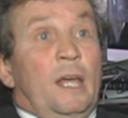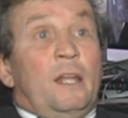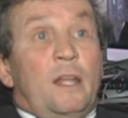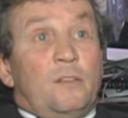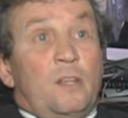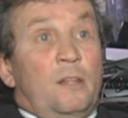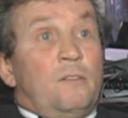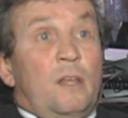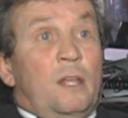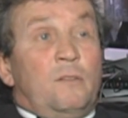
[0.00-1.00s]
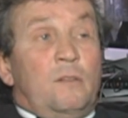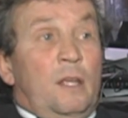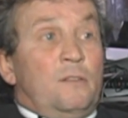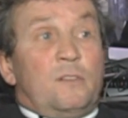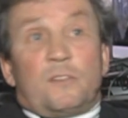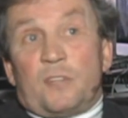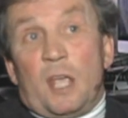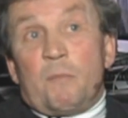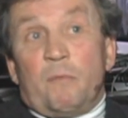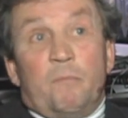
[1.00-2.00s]
And it's the
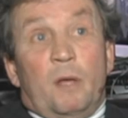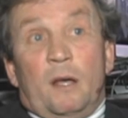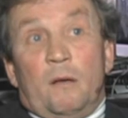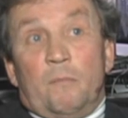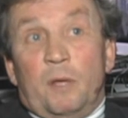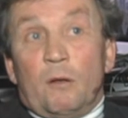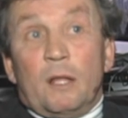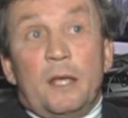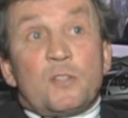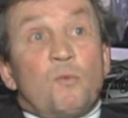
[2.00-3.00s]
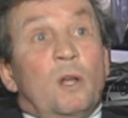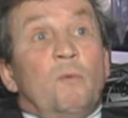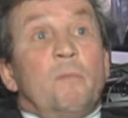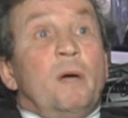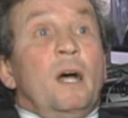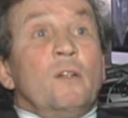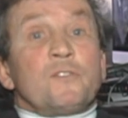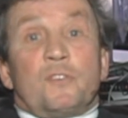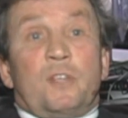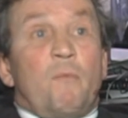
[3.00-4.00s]
same at middle ice one-on-one
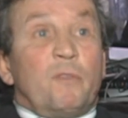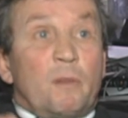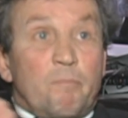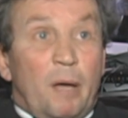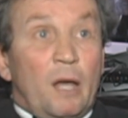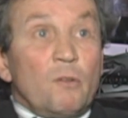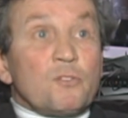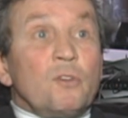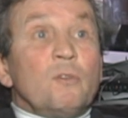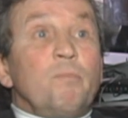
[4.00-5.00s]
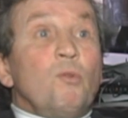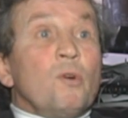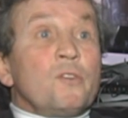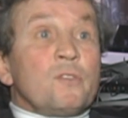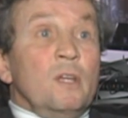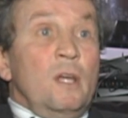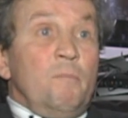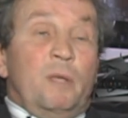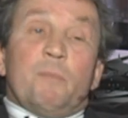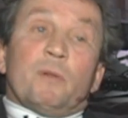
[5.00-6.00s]
battles, the same with the battles on the boards.
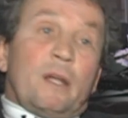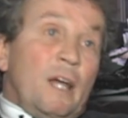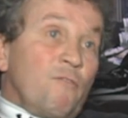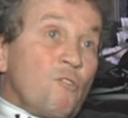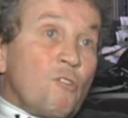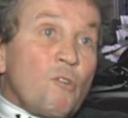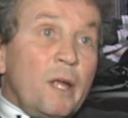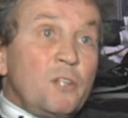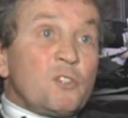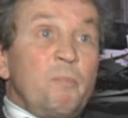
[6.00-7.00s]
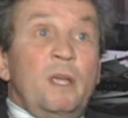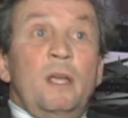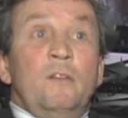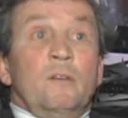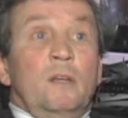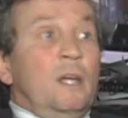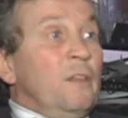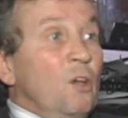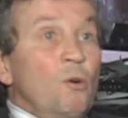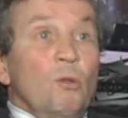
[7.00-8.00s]
People that have great speed
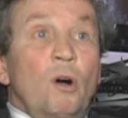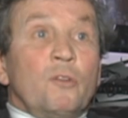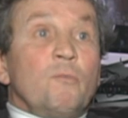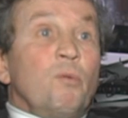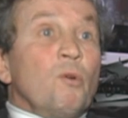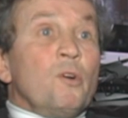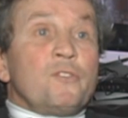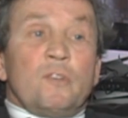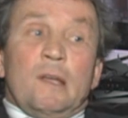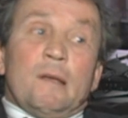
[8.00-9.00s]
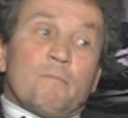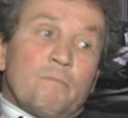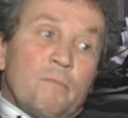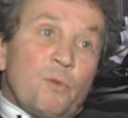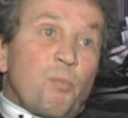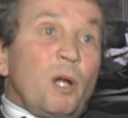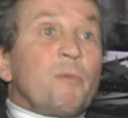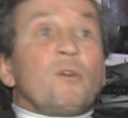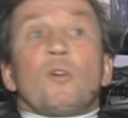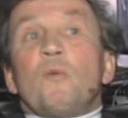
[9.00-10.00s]
and they go along the boards, they're
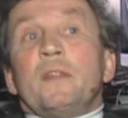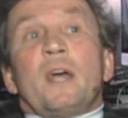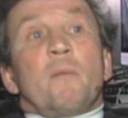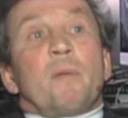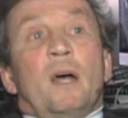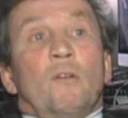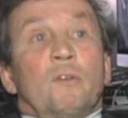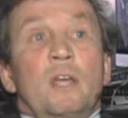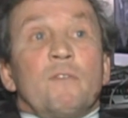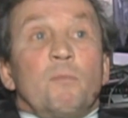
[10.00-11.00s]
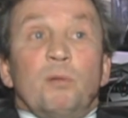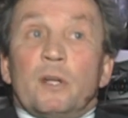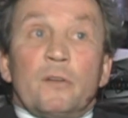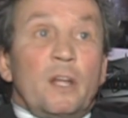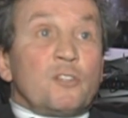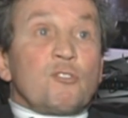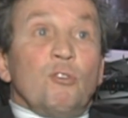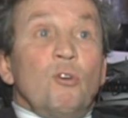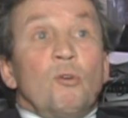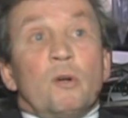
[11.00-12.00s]
probably going to win that battle, given a player that's
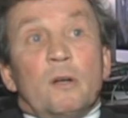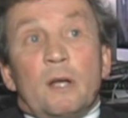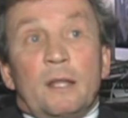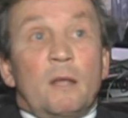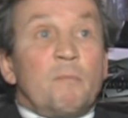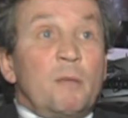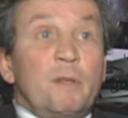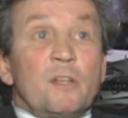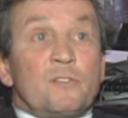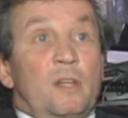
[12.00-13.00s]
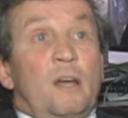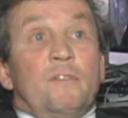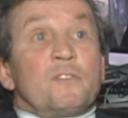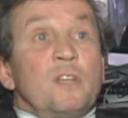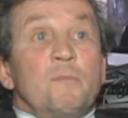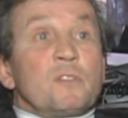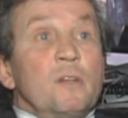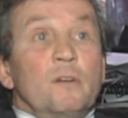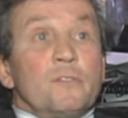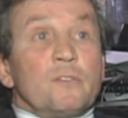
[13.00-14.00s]
slower and that maybe doesn't have the same
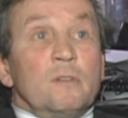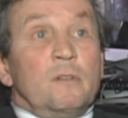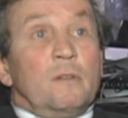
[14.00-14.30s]
skills.